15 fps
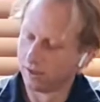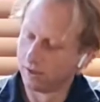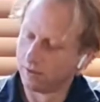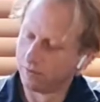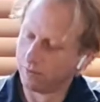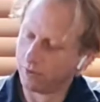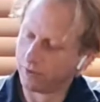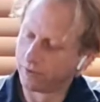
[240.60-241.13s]

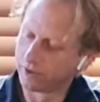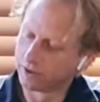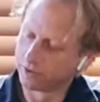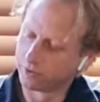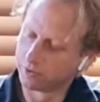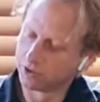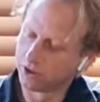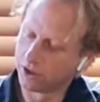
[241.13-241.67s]
move this
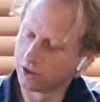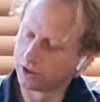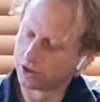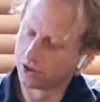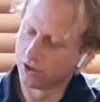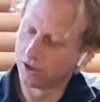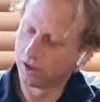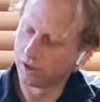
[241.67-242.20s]
from side to
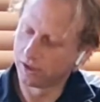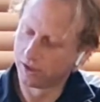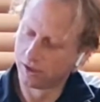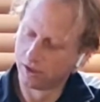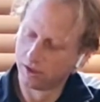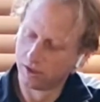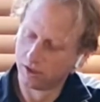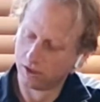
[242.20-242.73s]
side,
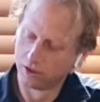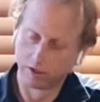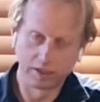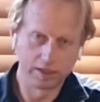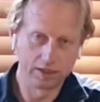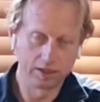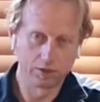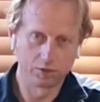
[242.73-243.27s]
look at
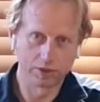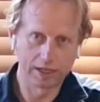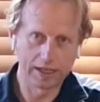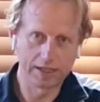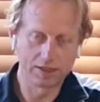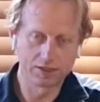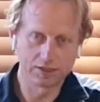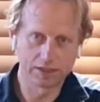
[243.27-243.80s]
your little
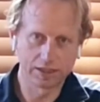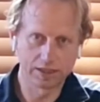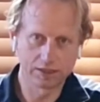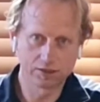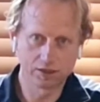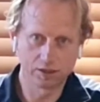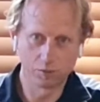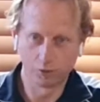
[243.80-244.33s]
gauges here,
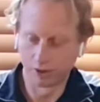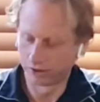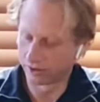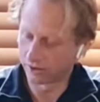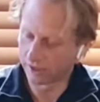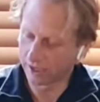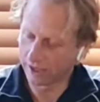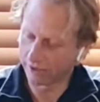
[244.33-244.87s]
so you work to
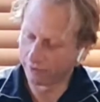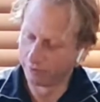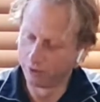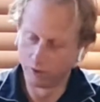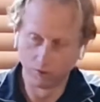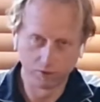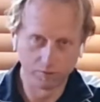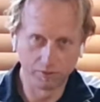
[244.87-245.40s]
the 1/2
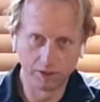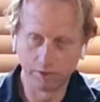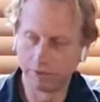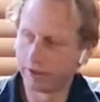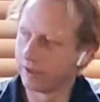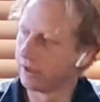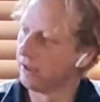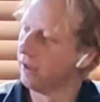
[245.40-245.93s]
mil or the
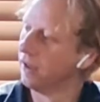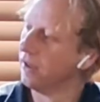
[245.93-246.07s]
millimeter,